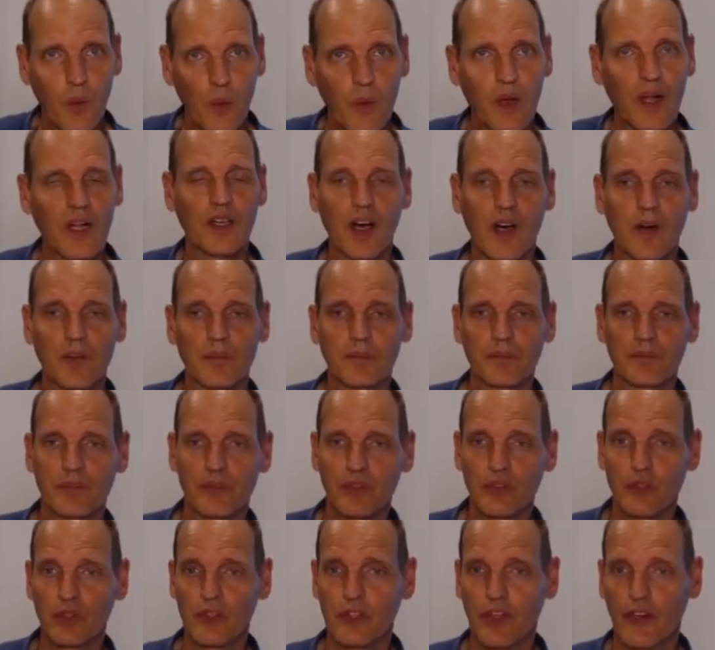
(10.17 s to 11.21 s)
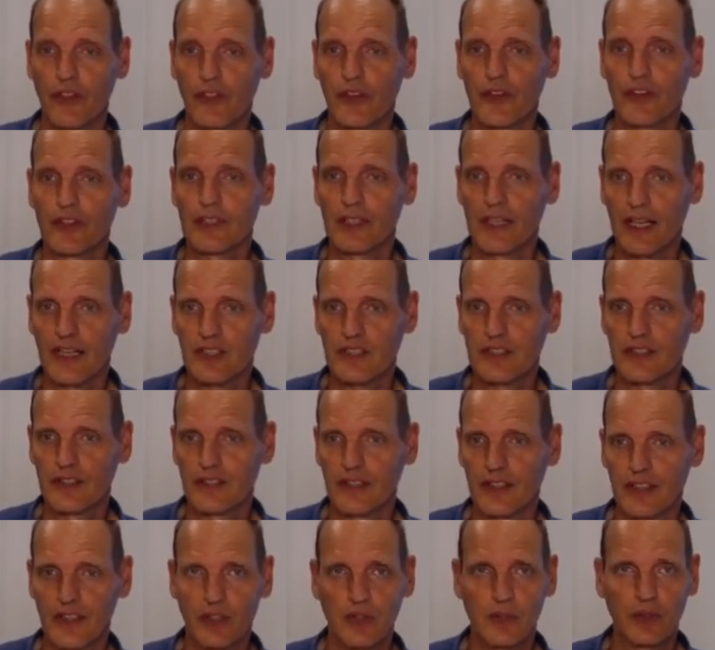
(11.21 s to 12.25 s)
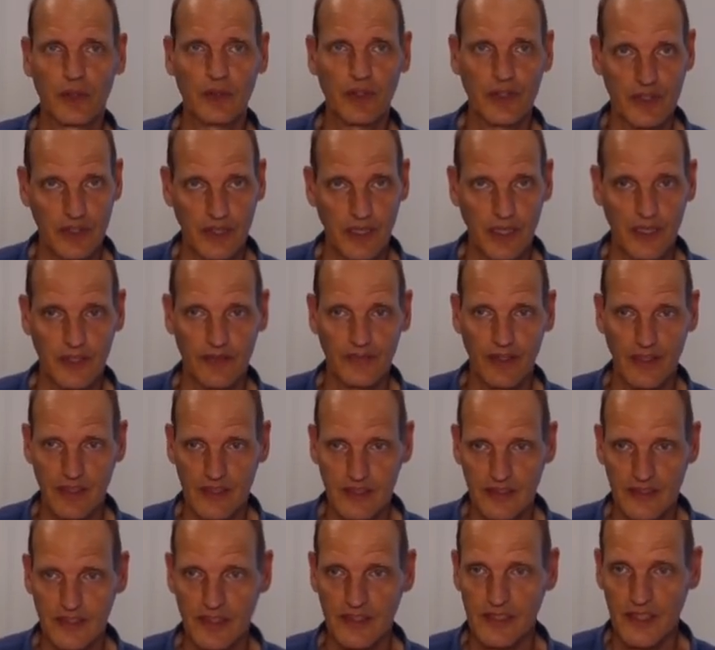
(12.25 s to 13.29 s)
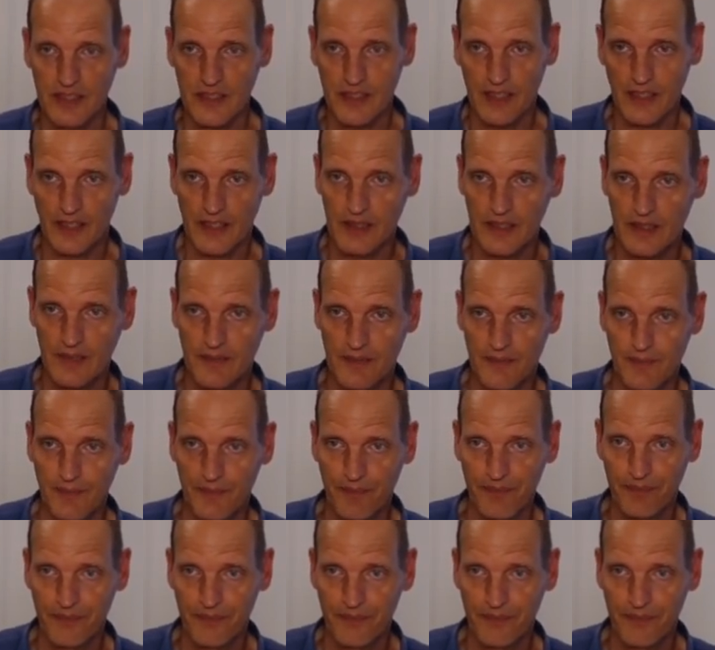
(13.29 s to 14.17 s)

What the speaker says: Welcome to the third lecture in the course Advanced Statistics.